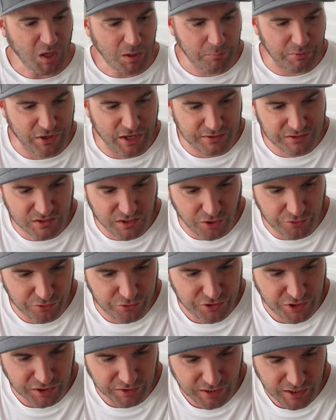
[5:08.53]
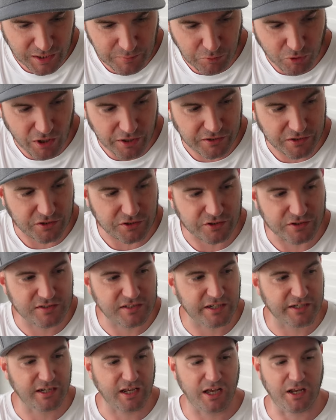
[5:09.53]
But that's the other thing that I bought here
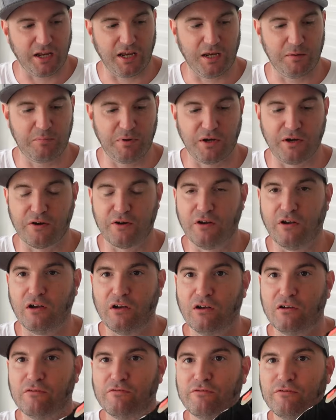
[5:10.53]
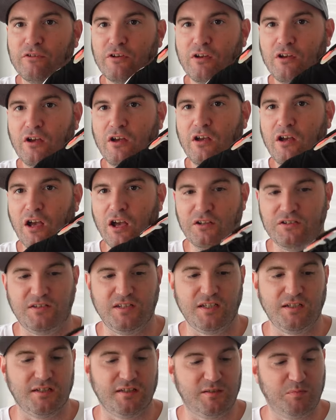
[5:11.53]
is I got a pair of
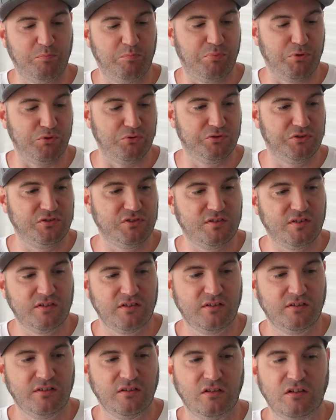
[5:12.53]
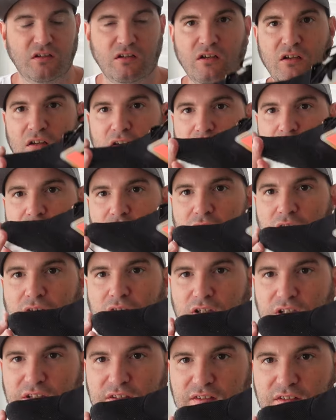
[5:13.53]
Adidas Boost,
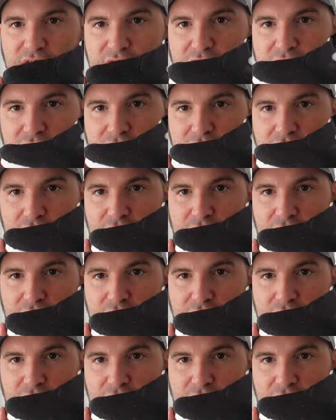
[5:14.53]
these here.